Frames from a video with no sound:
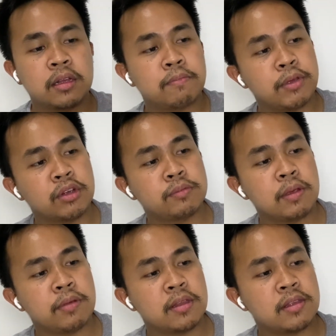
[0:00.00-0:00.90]
because
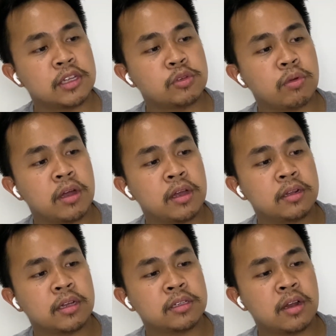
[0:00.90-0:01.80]
maybe this one
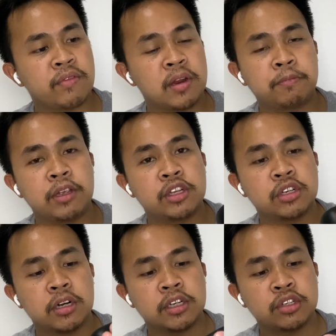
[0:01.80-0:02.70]
doesn't have any
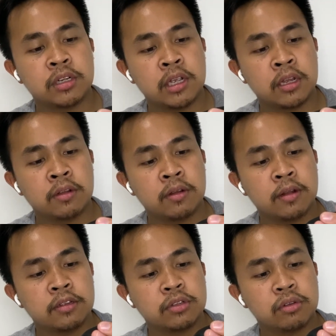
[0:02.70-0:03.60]
pre-charge on it.
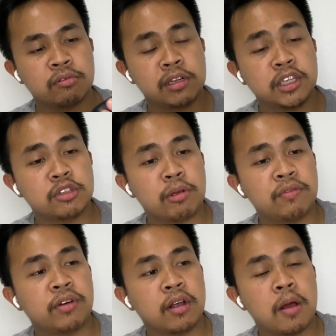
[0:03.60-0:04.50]
So we'll just wait
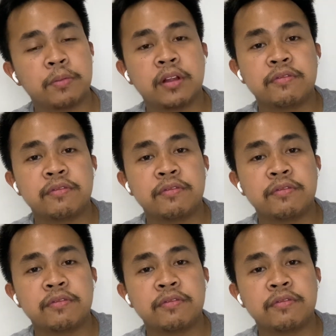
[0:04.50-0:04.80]
for a couple of